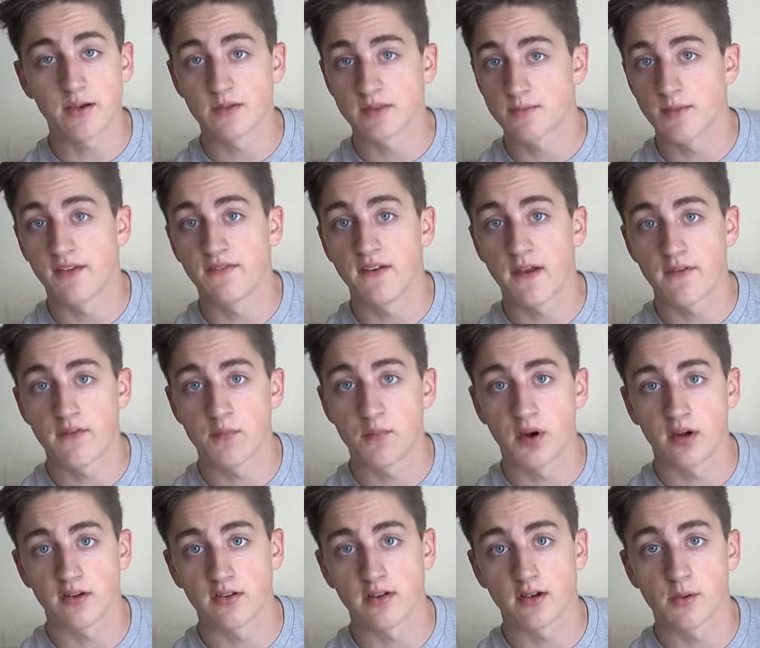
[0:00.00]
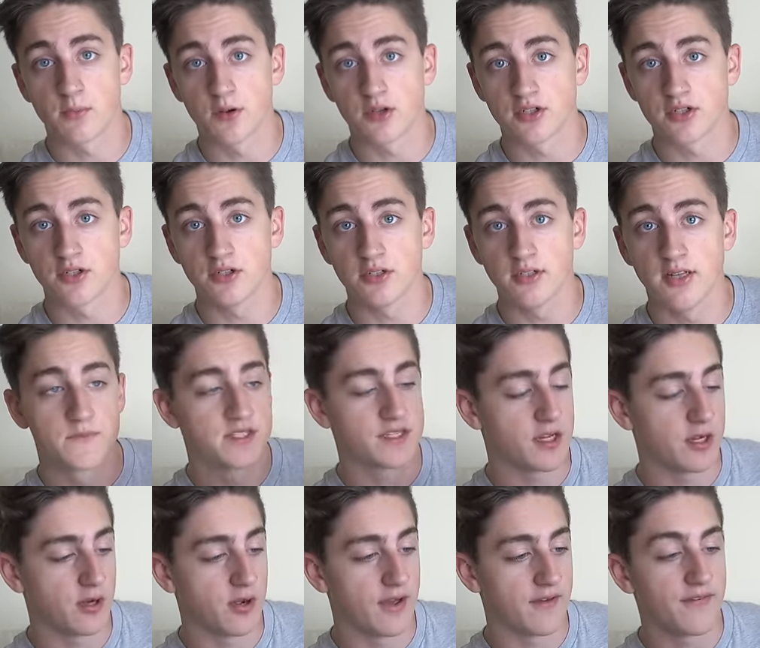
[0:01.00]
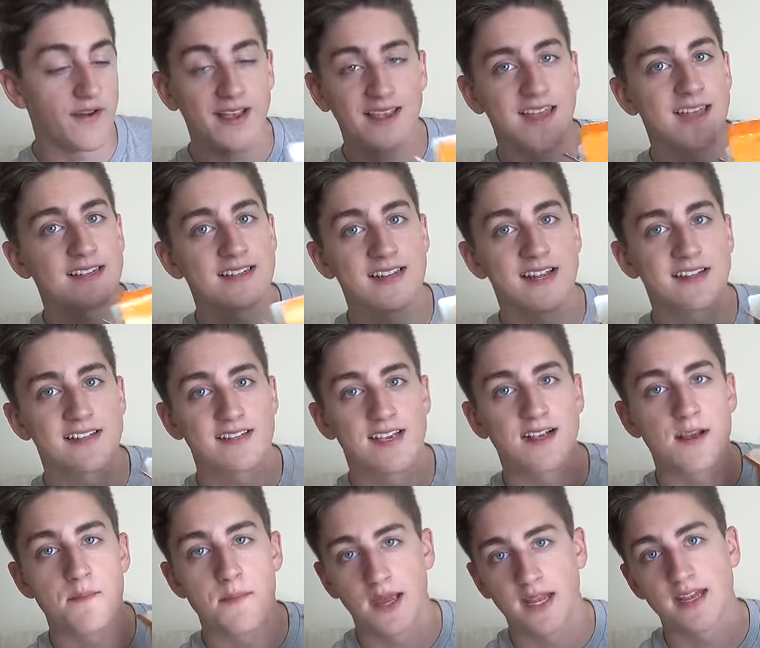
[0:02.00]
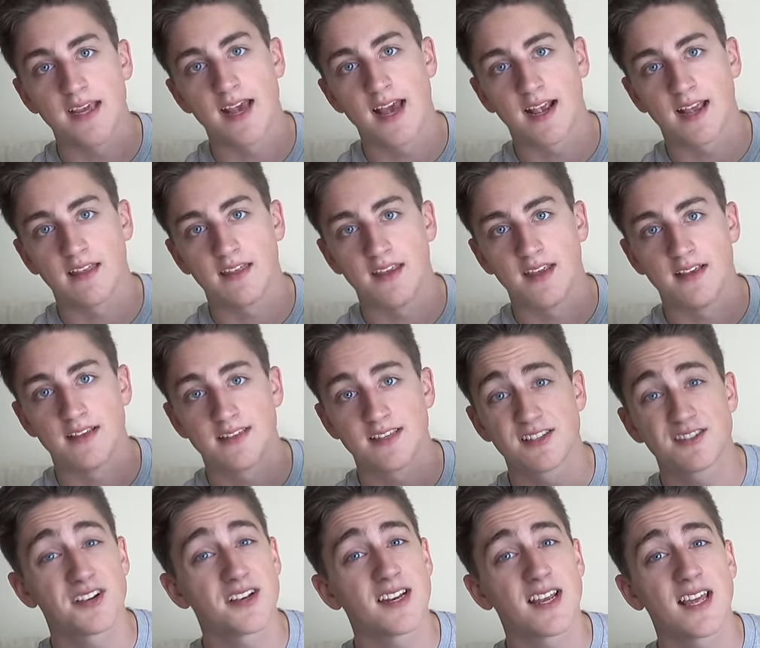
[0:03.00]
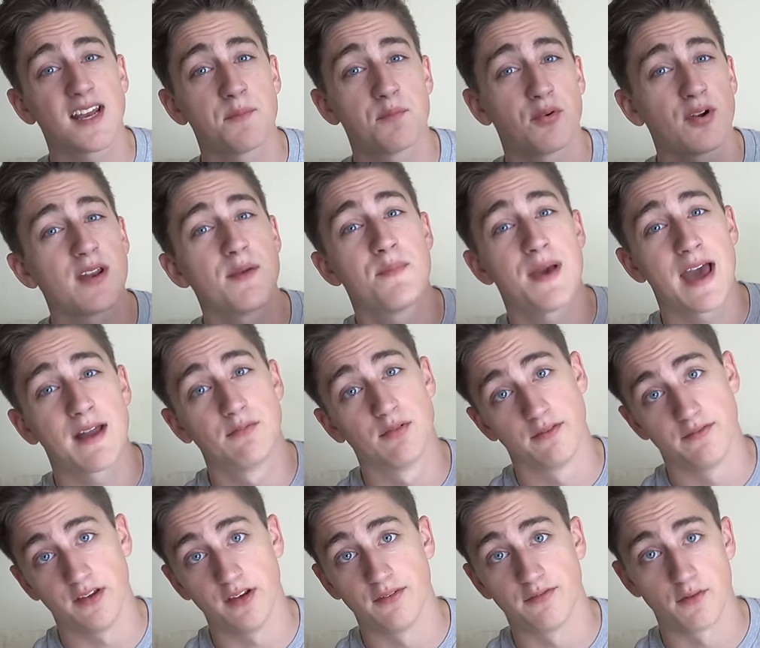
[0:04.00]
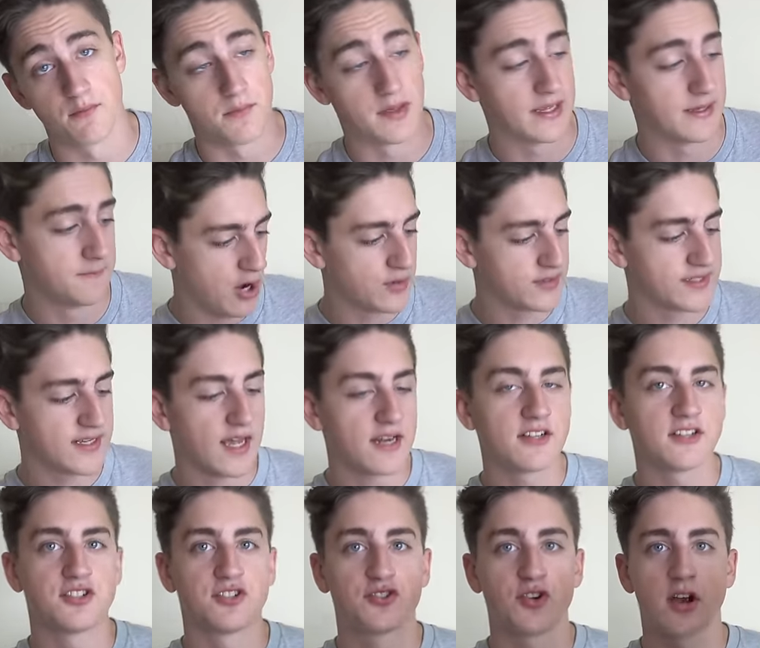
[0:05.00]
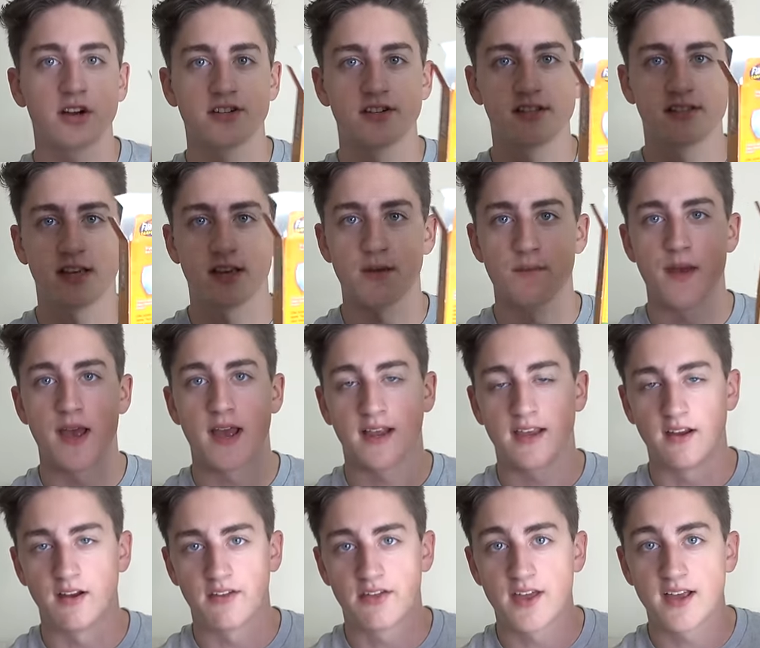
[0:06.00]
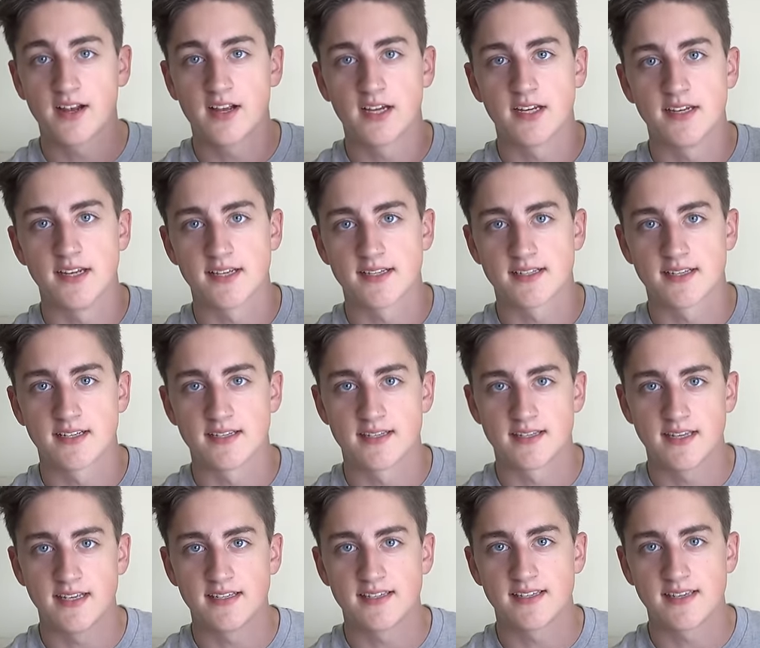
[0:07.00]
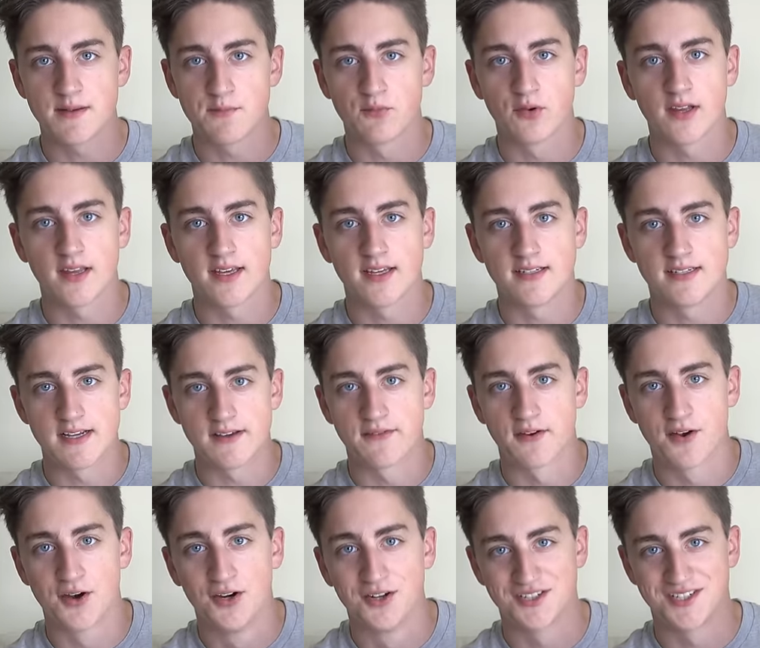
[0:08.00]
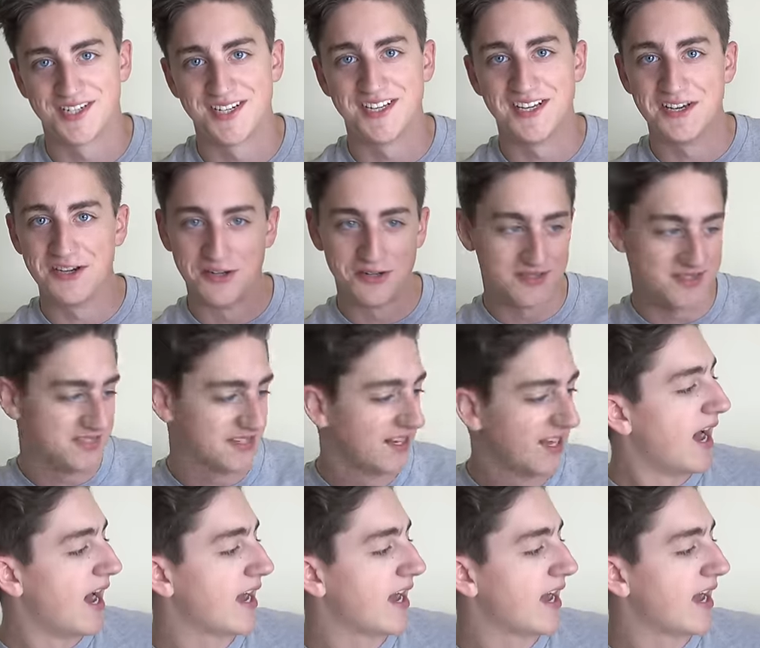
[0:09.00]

that was my favorite part of the commercial. So if I can't dance like a maniac in these are gonna get a pretty bad review from me. Oh, it's got instructions on the back here. Thank goodness, because these seem really difficult to use.